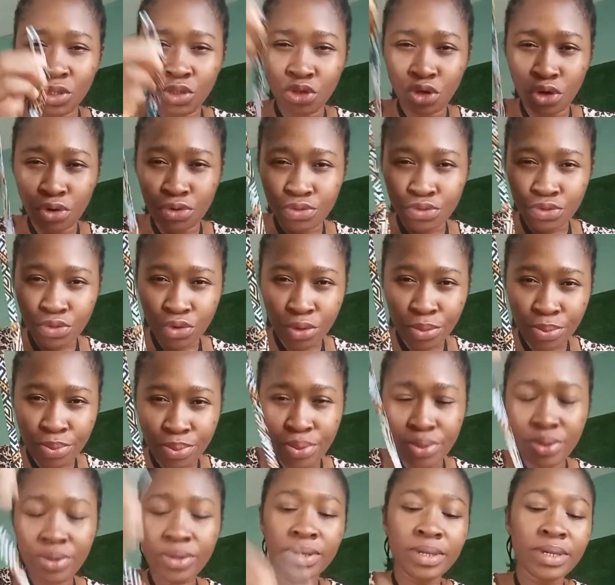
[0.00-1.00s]

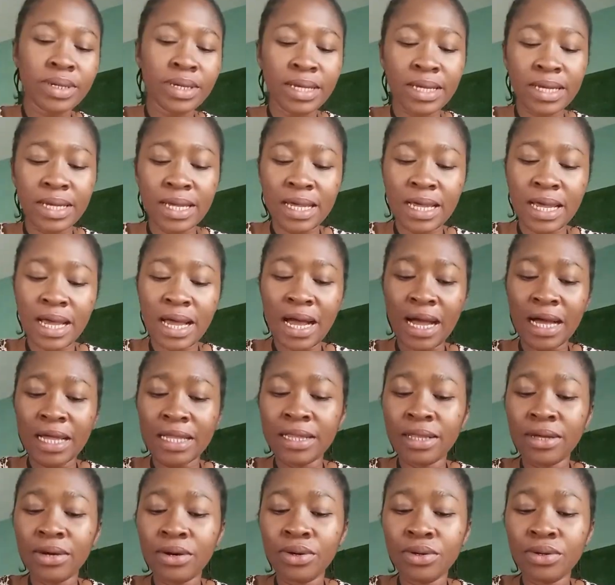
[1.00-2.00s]
rope,
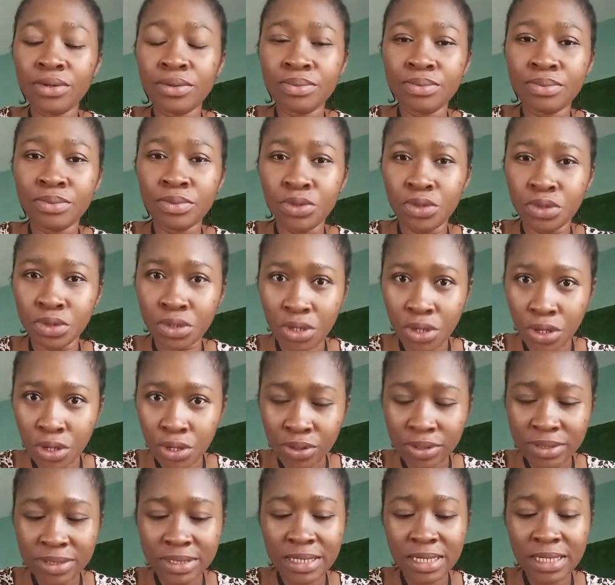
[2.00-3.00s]
and you
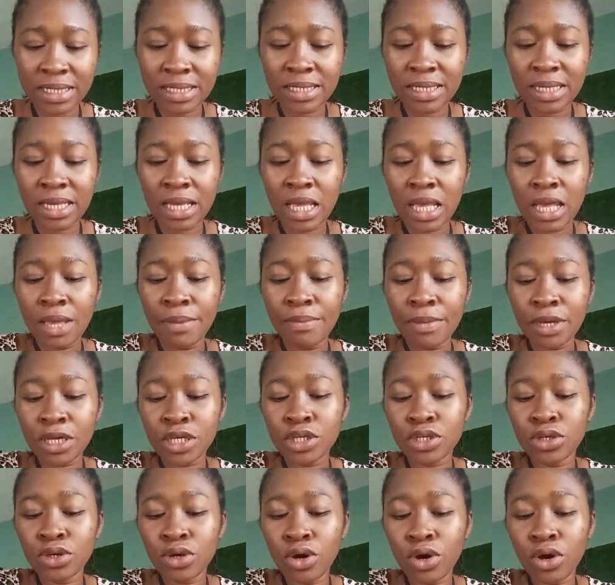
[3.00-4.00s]
close it. Make
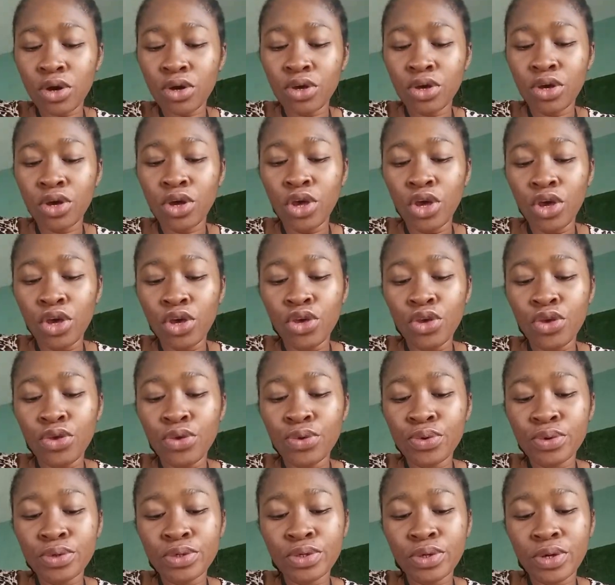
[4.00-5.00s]
sure
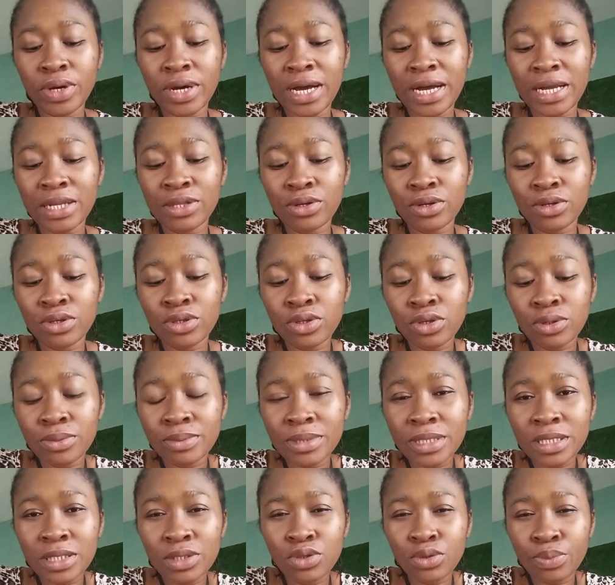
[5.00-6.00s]
you use your hand or
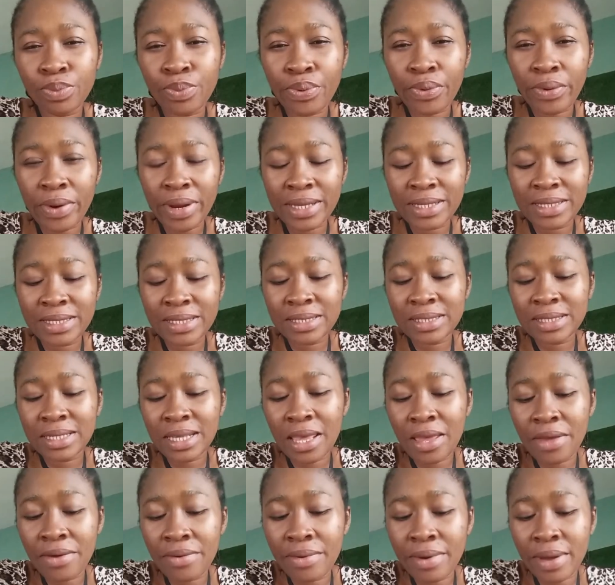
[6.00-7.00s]
something to press this
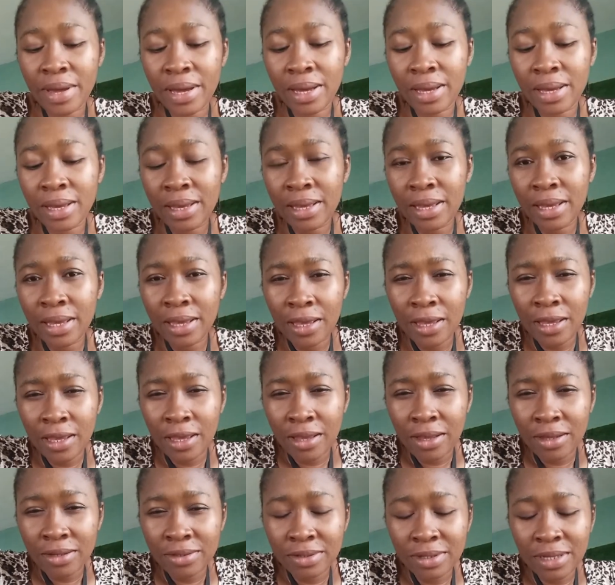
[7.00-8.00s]
area
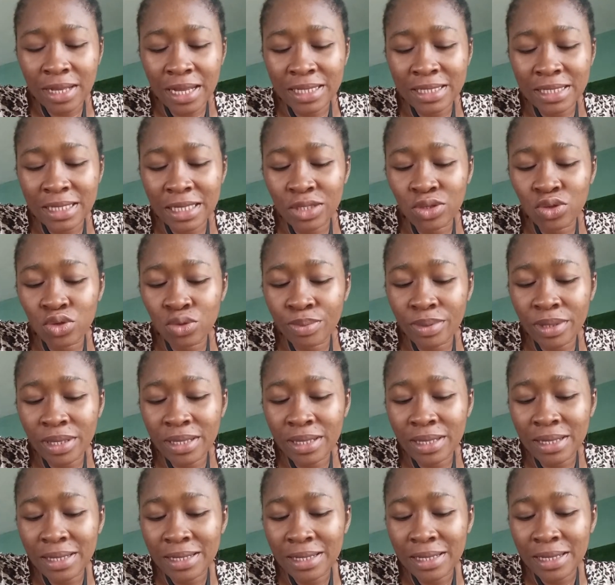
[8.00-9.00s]
so that it will
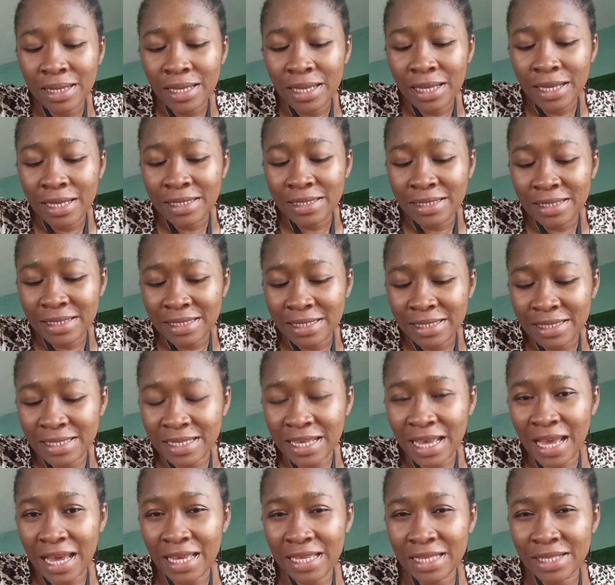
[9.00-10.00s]
be
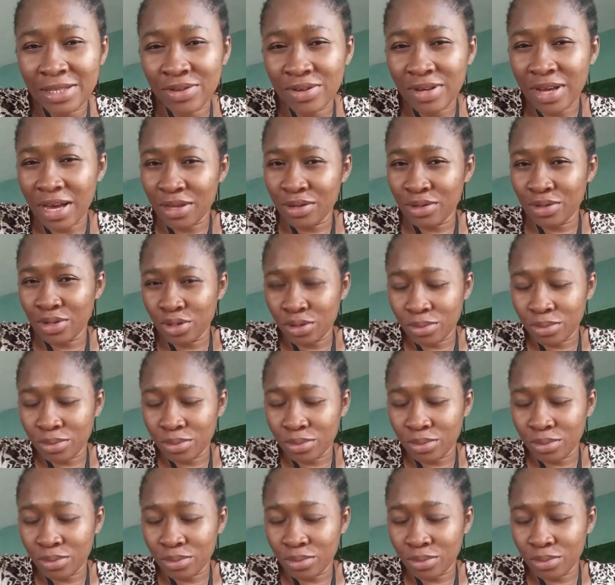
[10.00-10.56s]
tight. You can use